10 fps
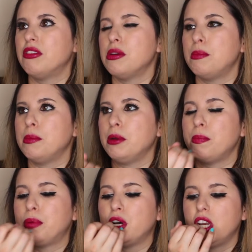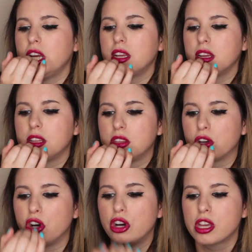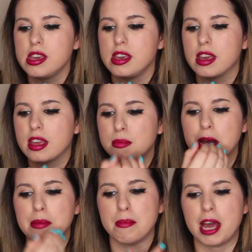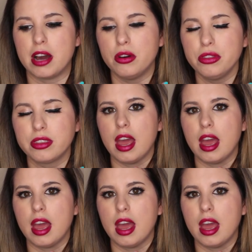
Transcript: remember putting the cookie in my mouth